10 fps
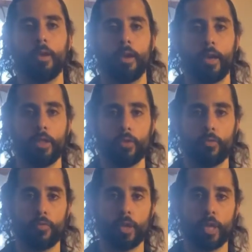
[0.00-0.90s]
And as you
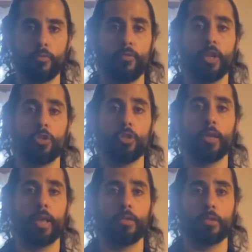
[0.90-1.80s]
finish the
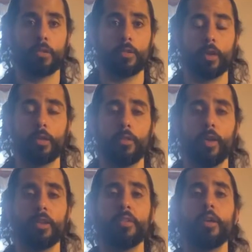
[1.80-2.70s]
next cycle of
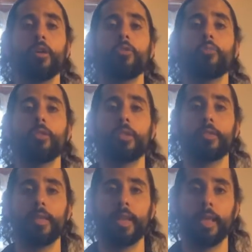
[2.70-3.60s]
exhales, release
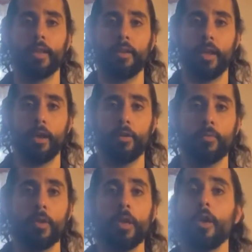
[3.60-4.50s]
that hand down.
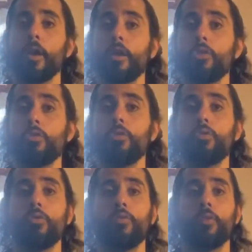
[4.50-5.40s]
And as soon as
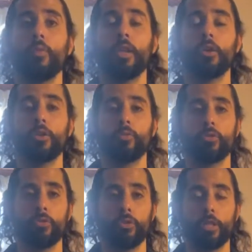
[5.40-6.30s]
you feel ready, you can
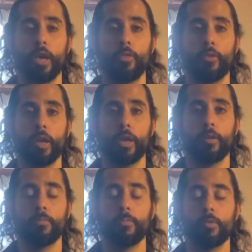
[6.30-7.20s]
return to the other
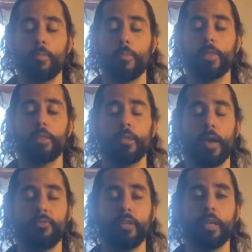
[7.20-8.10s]
hand. So maybe the
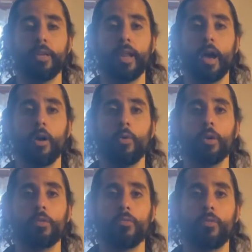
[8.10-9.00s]
left hand now
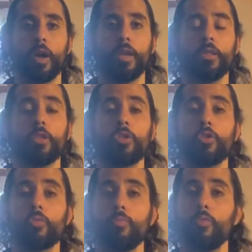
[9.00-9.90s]
is finding
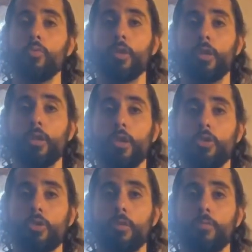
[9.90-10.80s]
this smooth
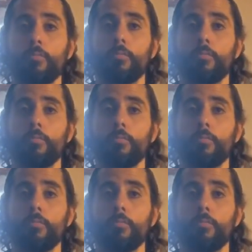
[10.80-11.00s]
inhalation.